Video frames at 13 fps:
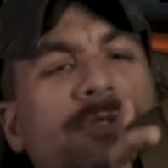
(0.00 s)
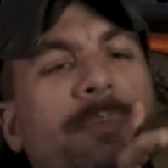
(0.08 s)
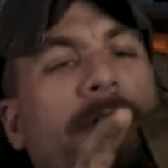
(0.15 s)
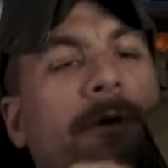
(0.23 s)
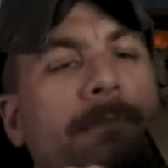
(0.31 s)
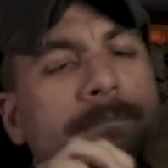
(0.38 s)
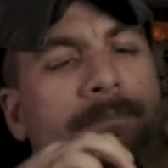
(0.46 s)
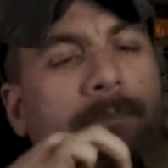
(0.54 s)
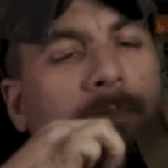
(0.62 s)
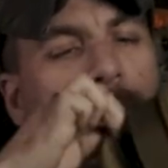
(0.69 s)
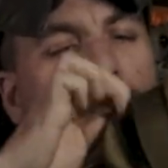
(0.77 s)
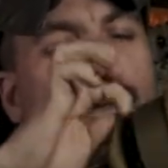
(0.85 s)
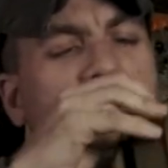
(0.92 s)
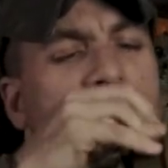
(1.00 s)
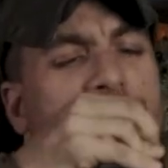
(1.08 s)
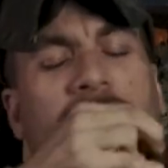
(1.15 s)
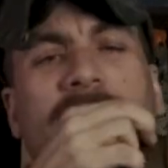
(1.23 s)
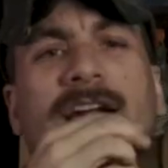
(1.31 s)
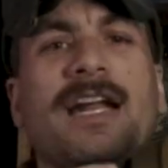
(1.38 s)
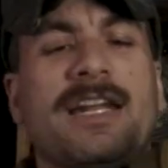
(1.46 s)
Spear. I actually
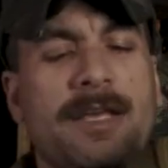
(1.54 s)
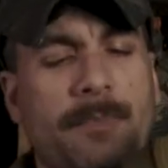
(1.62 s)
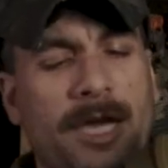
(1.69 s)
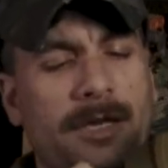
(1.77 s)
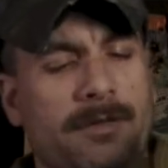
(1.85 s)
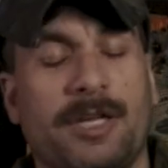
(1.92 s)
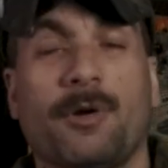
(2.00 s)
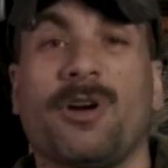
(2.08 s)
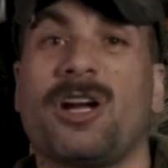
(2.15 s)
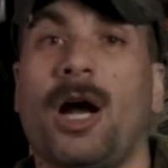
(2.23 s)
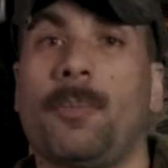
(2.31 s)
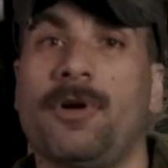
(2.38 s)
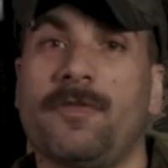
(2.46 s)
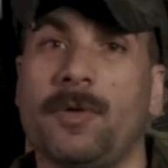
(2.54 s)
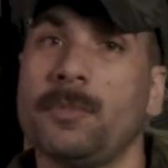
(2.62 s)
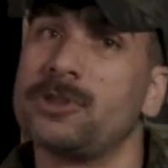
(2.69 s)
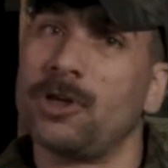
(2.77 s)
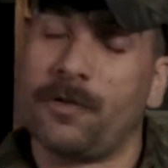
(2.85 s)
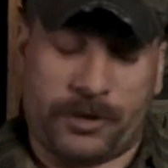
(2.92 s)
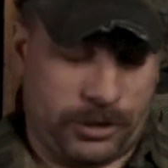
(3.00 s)
found it on eBay. There were a couple of them,
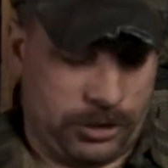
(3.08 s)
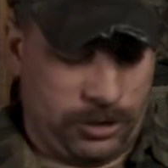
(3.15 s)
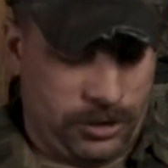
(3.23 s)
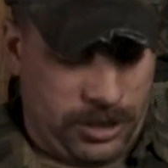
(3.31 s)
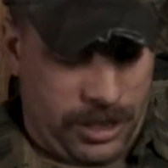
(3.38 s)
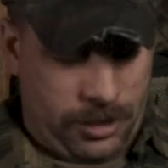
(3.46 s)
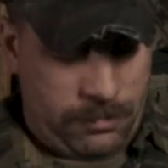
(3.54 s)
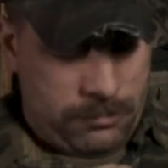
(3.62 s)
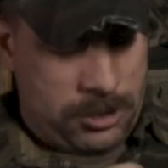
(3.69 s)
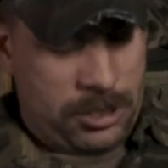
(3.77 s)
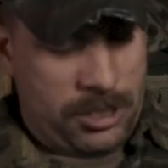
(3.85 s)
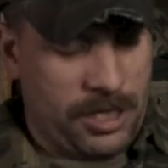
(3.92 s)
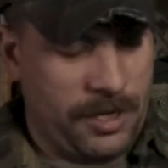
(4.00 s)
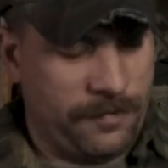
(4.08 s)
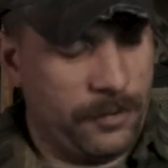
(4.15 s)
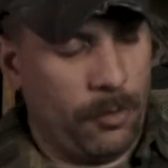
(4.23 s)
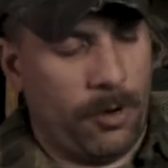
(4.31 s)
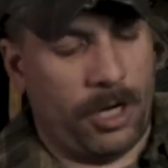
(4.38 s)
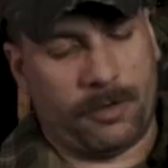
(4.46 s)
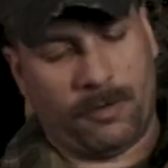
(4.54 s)
so if they're still there, if you
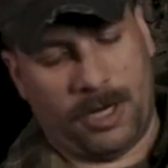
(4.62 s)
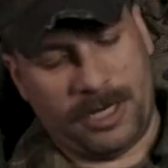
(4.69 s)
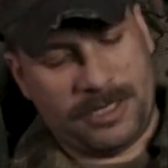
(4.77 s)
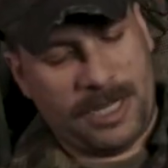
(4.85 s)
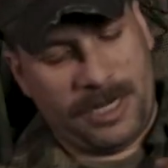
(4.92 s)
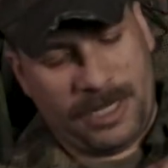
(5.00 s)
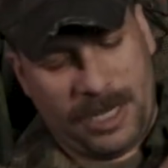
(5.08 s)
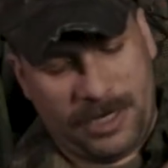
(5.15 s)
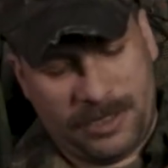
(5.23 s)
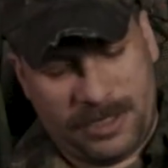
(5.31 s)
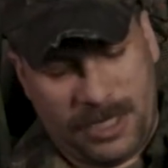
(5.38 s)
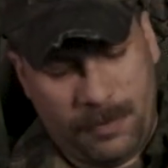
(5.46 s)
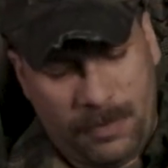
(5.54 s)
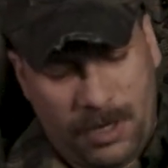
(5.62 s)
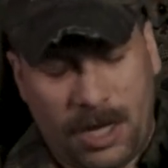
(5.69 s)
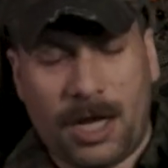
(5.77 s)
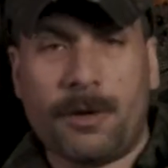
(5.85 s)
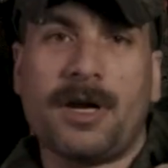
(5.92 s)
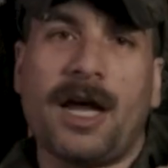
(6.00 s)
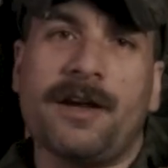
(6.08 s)
want to run a dedicated team,
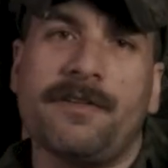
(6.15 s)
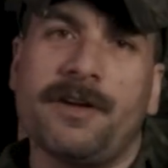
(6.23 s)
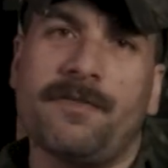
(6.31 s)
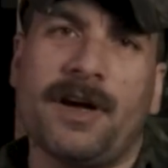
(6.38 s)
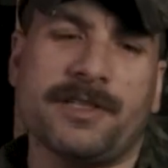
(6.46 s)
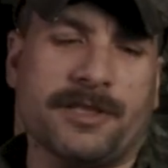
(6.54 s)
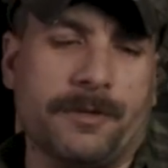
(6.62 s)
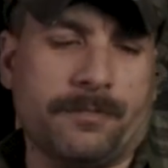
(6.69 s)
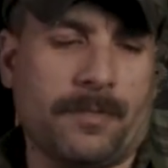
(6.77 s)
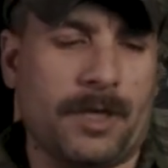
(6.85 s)
I would highly advise it,